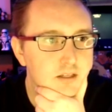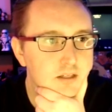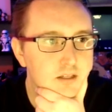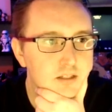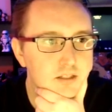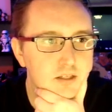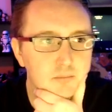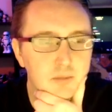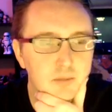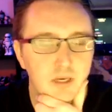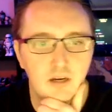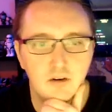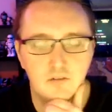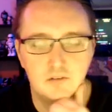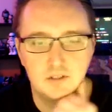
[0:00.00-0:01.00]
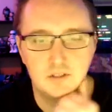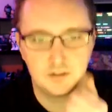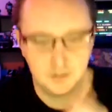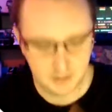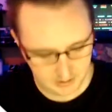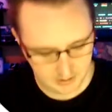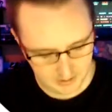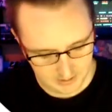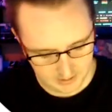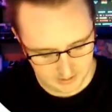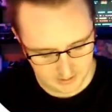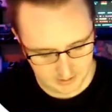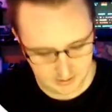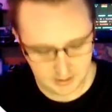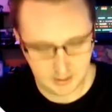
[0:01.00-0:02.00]
jump back over to
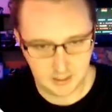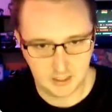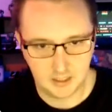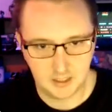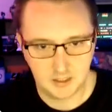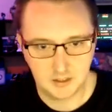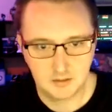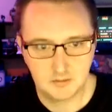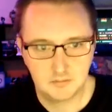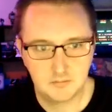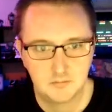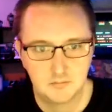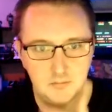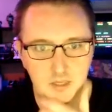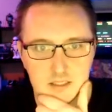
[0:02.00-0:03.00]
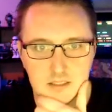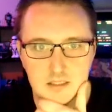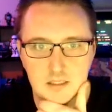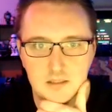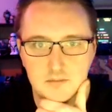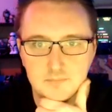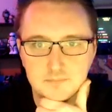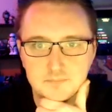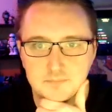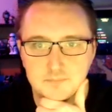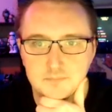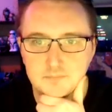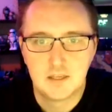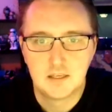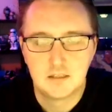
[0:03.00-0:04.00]
index and paste it.
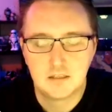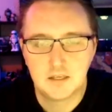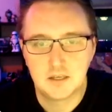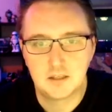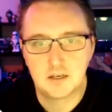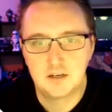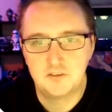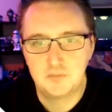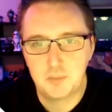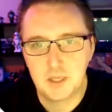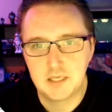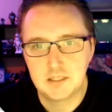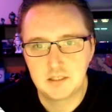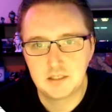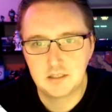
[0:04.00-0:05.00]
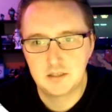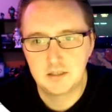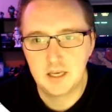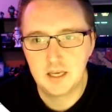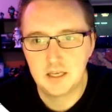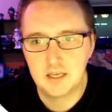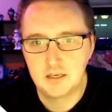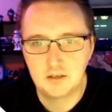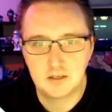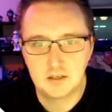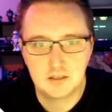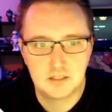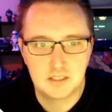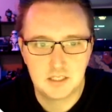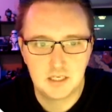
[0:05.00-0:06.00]
Now that I've pasted that, you
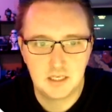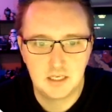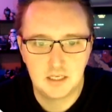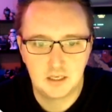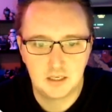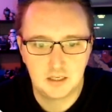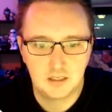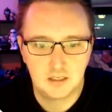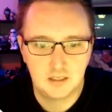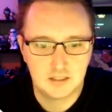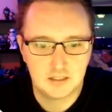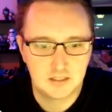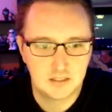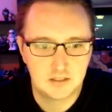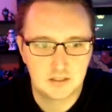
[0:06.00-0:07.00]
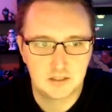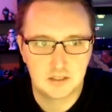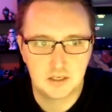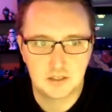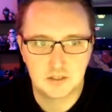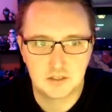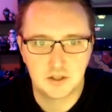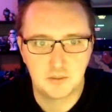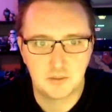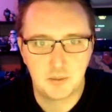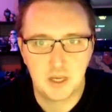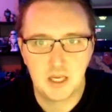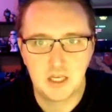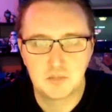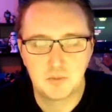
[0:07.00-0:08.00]
can see, yes, it's on the
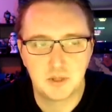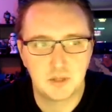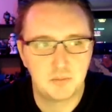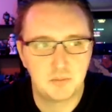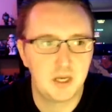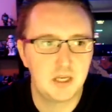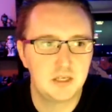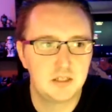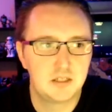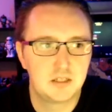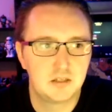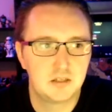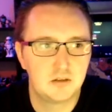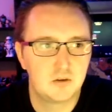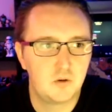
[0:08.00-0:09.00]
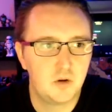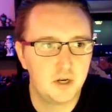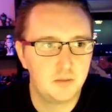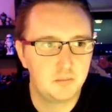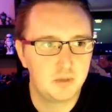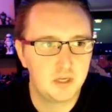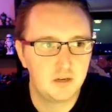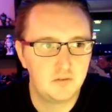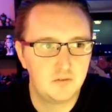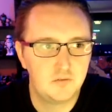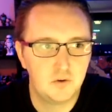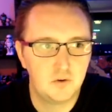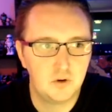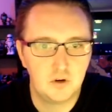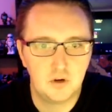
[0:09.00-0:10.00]
page, but the page is still quite big
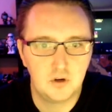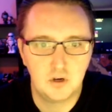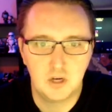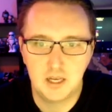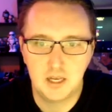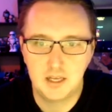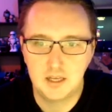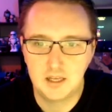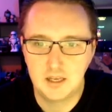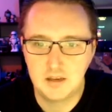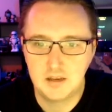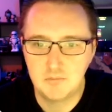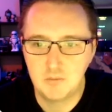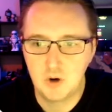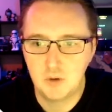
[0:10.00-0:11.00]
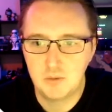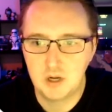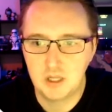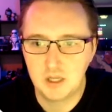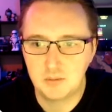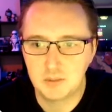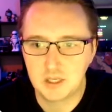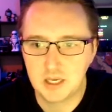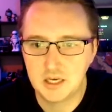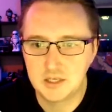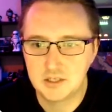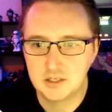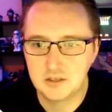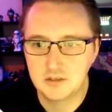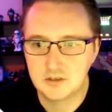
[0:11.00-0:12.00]
for a mobile
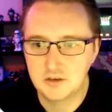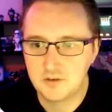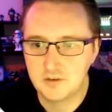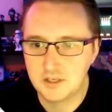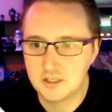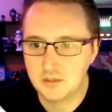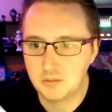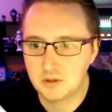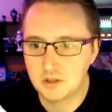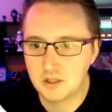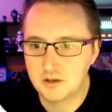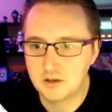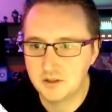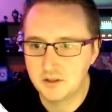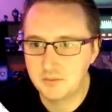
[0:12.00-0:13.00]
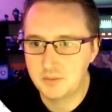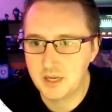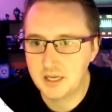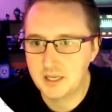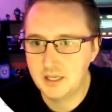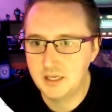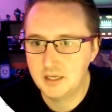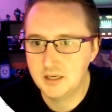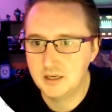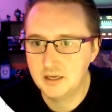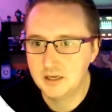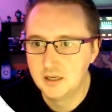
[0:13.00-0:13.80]
application. So if I double click on the back here,